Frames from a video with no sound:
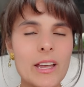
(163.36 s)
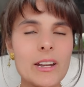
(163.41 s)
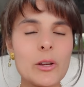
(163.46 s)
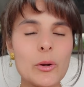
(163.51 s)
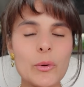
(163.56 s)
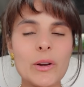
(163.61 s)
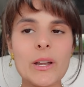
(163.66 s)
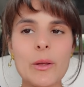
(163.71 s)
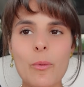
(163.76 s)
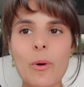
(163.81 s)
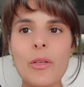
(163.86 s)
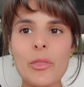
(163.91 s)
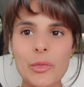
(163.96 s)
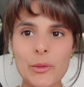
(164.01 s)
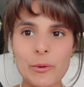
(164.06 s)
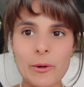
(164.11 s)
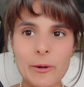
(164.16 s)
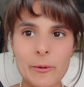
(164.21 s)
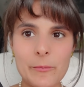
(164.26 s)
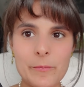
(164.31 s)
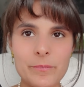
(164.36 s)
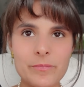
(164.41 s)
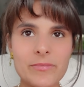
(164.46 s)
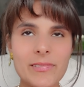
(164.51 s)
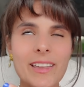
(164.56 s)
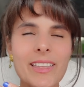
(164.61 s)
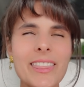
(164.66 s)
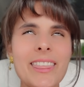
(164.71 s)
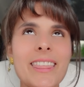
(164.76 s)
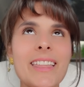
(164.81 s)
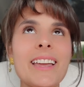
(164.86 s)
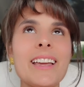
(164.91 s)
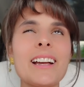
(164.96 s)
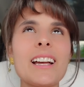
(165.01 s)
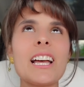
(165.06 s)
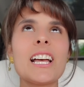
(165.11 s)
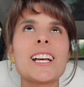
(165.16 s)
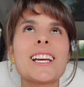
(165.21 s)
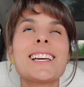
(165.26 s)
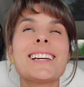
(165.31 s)
It already went through.
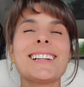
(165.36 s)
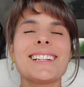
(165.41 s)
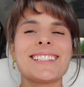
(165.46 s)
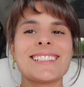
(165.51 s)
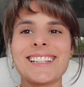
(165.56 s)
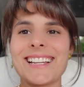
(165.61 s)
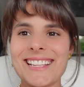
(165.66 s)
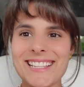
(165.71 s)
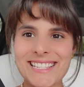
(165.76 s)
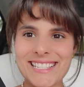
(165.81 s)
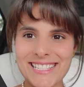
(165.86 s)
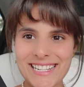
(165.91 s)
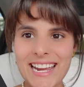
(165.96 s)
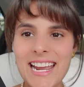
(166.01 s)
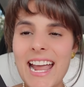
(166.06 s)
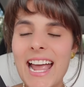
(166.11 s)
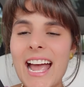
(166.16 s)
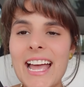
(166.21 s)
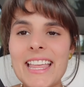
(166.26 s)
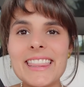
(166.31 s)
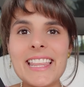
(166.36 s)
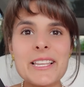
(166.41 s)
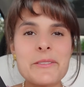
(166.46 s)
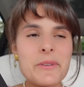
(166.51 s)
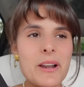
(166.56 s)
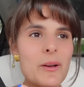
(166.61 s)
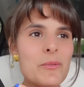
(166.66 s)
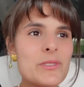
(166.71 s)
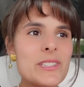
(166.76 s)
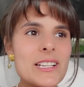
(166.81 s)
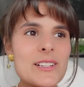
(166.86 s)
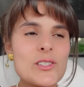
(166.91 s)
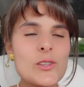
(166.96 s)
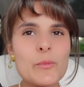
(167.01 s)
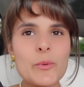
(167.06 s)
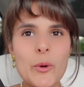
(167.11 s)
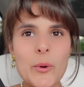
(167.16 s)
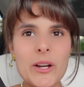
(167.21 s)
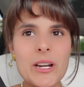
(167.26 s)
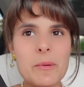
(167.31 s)
Thank goodness. That's what I was like
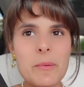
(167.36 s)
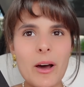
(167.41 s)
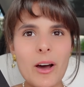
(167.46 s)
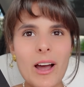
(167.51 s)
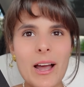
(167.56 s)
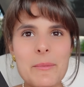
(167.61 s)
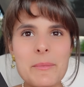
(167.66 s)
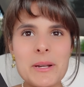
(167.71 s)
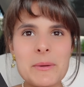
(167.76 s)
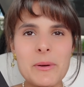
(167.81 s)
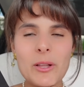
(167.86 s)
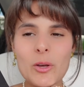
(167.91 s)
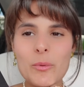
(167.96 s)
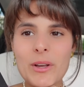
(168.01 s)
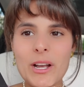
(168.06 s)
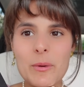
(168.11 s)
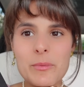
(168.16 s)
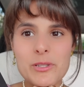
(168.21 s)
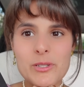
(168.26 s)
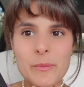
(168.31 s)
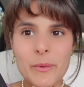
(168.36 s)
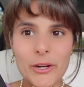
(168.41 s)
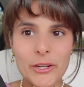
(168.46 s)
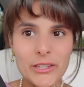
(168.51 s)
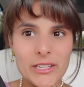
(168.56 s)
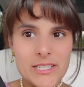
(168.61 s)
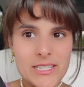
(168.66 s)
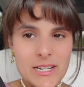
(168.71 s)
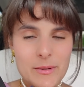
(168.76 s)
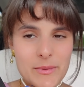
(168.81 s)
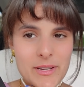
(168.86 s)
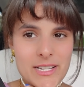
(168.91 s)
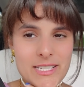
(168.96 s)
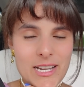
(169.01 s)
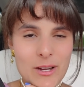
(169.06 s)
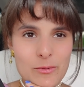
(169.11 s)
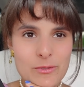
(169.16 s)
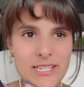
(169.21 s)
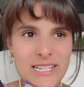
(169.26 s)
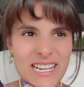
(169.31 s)
super worried about. I made Bello wake up super early today because
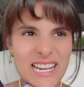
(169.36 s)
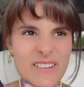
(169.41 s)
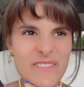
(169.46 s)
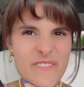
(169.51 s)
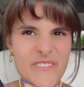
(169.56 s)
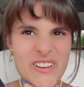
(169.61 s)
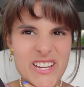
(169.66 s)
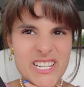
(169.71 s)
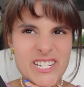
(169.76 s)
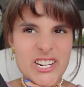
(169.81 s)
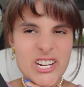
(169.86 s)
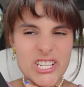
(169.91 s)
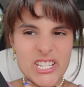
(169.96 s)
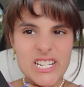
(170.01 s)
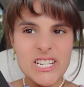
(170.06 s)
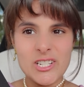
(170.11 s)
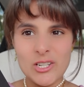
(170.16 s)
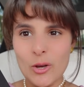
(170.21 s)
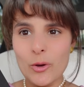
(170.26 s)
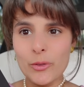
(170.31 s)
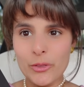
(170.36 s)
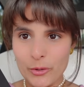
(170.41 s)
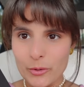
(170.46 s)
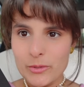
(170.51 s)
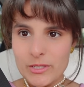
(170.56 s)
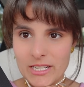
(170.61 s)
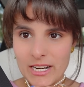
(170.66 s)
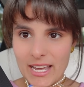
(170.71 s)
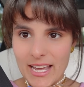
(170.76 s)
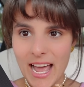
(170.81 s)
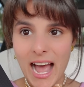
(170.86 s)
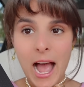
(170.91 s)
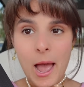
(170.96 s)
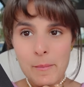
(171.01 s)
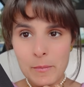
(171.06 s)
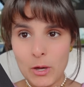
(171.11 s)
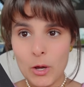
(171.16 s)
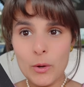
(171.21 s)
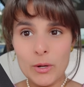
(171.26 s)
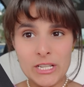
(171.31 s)
I was like, if it doesn't go through today,
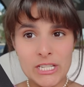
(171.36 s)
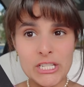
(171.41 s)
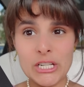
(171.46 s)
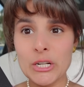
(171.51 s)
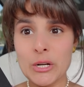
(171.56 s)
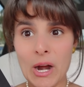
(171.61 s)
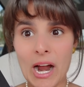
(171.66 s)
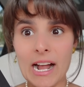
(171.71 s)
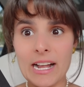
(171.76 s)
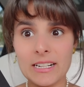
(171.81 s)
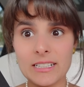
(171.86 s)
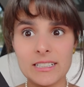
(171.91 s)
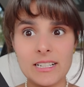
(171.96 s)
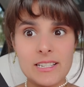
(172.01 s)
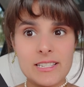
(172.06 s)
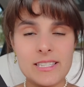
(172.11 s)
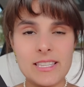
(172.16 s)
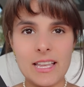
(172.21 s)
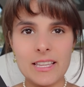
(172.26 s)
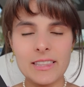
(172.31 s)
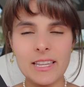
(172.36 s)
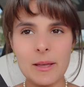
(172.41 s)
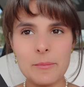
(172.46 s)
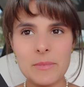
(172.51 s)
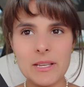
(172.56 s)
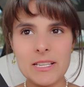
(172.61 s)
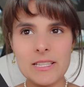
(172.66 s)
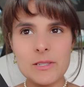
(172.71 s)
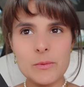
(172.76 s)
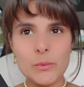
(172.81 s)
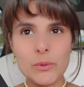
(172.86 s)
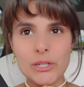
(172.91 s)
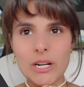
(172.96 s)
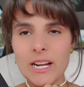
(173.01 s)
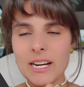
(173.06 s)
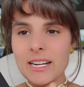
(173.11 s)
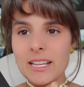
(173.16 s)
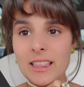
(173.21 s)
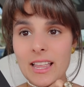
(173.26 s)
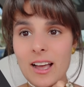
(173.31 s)
I'm going to cry. Because then that means we're
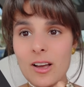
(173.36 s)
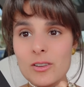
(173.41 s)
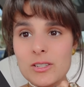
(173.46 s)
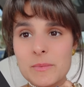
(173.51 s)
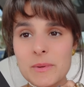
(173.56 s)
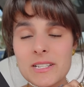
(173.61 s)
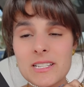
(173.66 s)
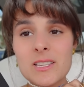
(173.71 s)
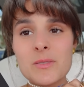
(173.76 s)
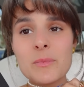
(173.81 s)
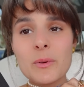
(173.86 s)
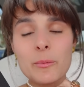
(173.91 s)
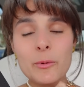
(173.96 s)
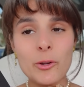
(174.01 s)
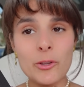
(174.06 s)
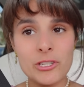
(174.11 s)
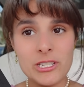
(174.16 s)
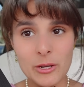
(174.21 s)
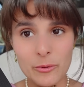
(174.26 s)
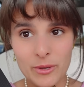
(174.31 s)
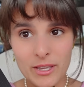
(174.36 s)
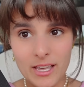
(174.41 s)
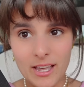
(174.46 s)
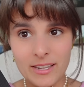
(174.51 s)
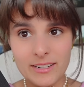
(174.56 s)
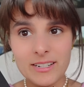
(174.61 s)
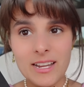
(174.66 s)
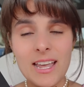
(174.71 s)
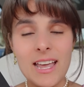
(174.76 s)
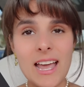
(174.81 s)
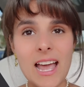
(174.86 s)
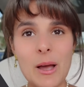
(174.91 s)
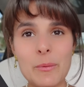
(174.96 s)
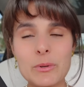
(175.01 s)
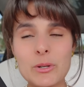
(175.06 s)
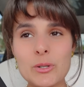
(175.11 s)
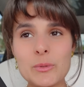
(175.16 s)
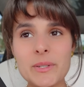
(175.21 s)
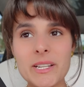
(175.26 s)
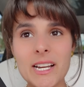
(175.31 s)
not getting the house, because it's Memorial Day weekend and
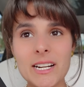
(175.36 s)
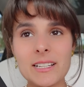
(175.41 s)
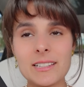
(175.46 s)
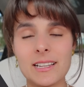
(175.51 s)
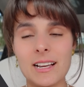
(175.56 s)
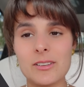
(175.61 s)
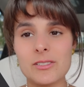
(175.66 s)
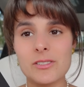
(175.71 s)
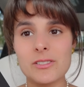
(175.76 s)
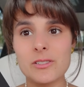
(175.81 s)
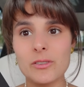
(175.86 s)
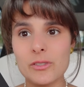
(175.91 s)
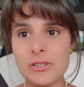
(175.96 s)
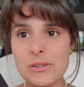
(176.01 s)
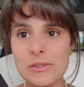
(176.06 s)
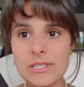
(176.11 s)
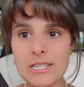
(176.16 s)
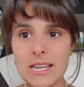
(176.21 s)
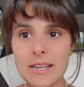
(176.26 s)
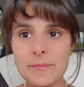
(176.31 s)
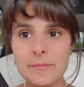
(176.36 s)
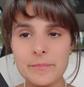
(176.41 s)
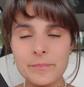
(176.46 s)
we would be getting the house until Tuesday.